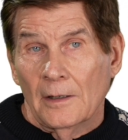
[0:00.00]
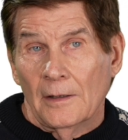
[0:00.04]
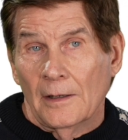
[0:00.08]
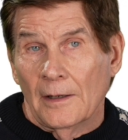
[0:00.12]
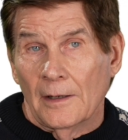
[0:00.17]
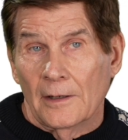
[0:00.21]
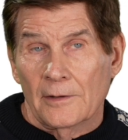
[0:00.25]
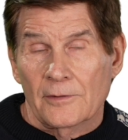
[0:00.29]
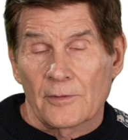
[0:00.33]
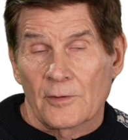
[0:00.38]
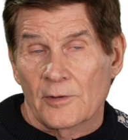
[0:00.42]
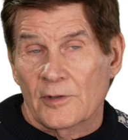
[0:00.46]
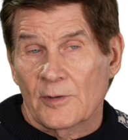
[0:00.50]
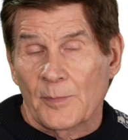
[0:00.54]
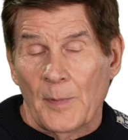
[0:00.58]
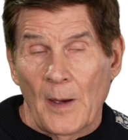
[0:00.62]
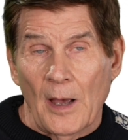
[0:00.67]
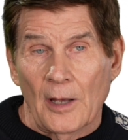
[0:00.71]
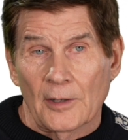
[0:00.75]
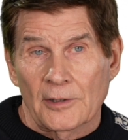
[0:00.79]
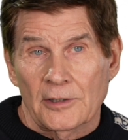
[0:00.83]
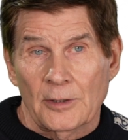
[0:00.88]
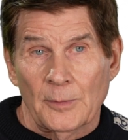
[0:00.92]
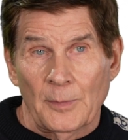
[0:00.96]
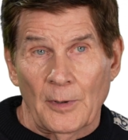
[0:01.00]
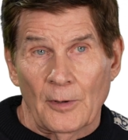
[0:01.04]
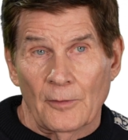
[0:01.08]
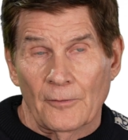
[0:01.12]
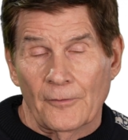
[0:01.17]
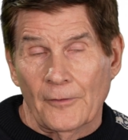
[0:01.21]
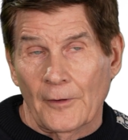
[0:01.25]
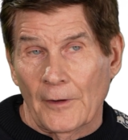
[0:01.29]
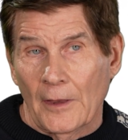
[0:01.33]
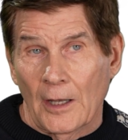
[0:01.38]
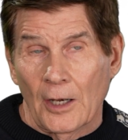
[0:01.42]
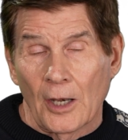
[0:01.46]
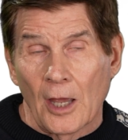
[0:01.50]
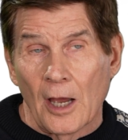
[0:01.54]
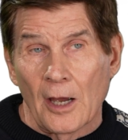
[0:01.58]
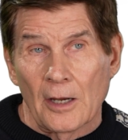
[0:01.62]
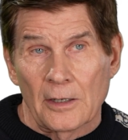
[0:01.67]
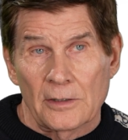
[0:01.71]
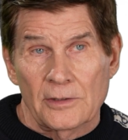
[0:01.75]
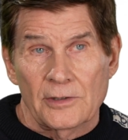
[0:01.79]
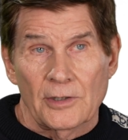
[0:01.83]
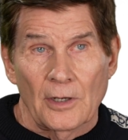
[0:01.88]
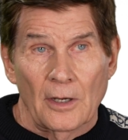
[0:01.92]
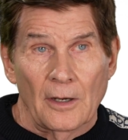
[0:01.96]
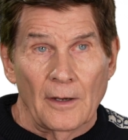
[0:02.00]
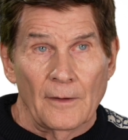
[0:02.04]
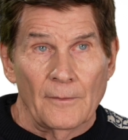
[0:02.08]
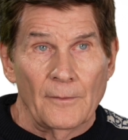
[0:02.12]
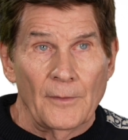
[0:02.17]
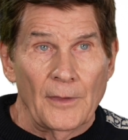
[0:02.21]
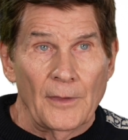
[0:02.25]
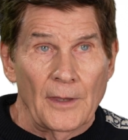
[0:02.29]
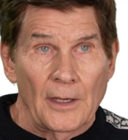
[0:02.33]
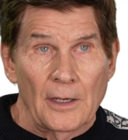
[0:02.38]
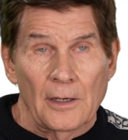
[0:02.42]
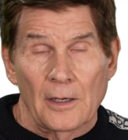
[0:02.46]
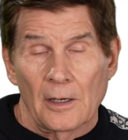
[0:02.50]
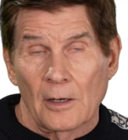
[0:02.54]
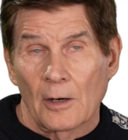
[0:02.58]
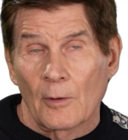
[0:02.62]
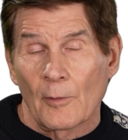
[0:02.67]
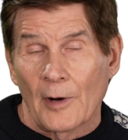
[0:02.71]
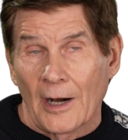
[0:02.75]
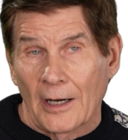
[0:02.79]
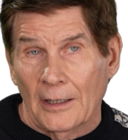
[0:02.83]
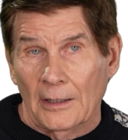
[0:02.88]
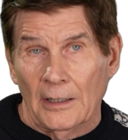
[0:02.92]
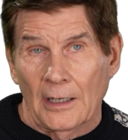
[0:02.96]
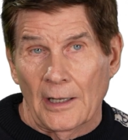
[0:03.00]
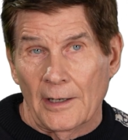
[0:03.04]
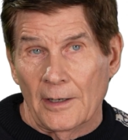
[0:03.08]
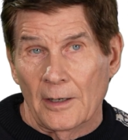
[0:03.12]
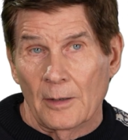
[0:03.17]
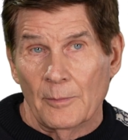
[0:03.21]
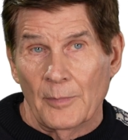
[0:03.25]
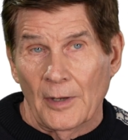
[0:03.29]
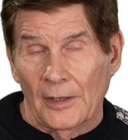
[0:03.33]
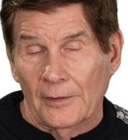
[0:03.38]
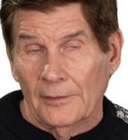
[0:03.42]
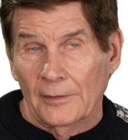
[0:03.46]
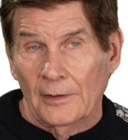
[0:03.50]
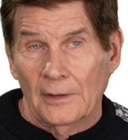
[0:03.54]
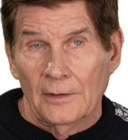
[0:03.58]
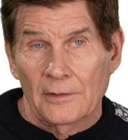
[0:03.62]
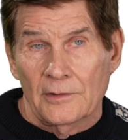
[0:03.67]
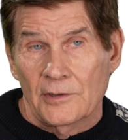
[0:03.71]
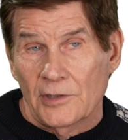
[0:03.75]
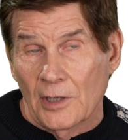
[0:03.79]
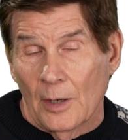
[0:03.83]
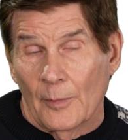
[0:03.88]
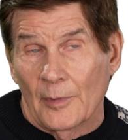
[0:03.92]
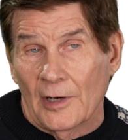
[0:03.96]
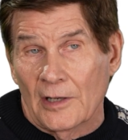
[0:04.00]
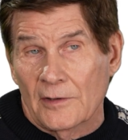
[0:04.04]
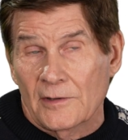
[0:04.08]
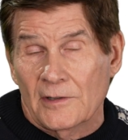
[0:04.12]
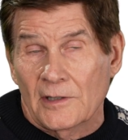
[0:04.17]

is responsible for the launch of the uh, regulator business, Jim and his